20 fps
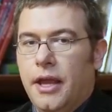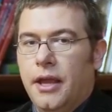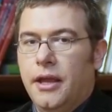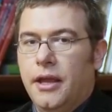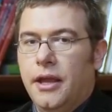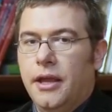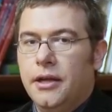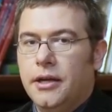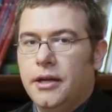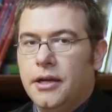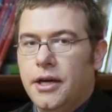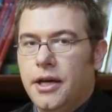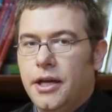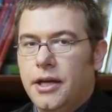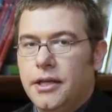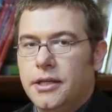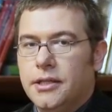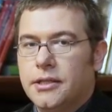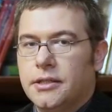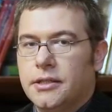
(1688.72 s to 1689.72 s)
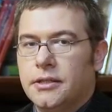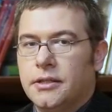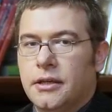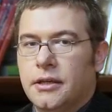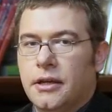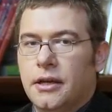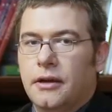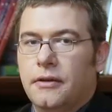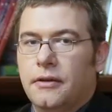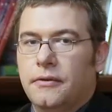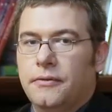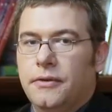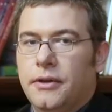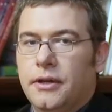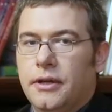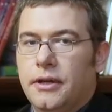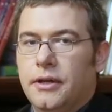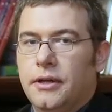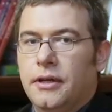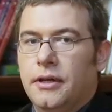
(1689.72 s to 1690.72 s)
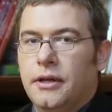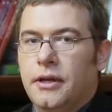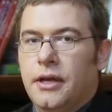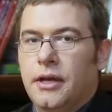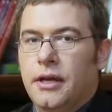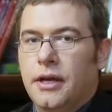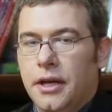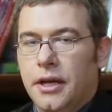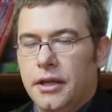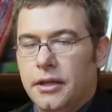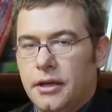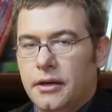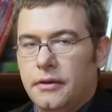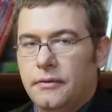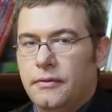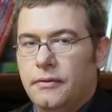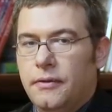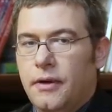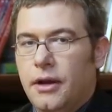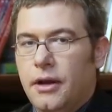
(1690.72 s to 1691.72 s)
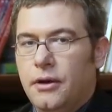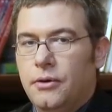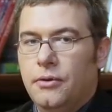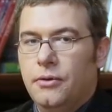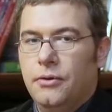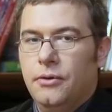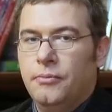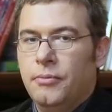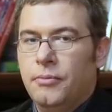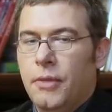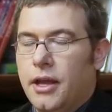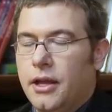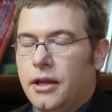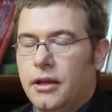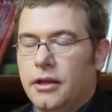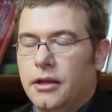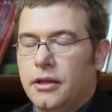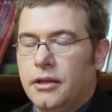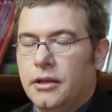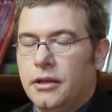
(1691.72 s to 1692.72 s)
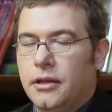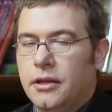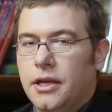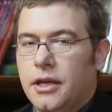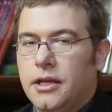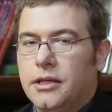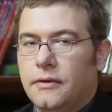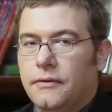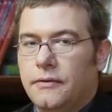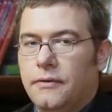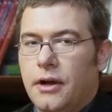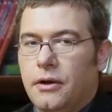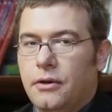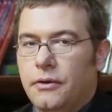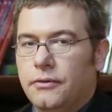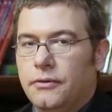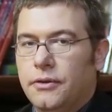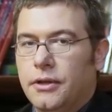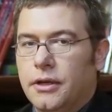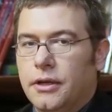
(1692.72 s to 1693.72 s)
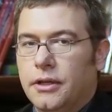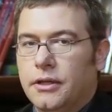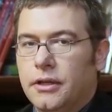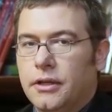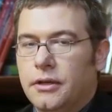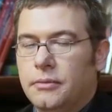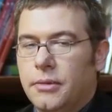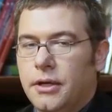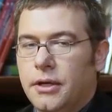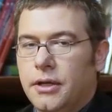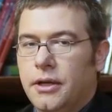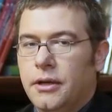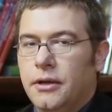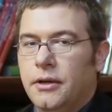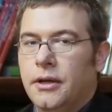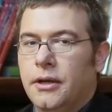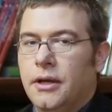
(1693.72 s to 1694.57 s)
increase of the return value, increase of value of the return money.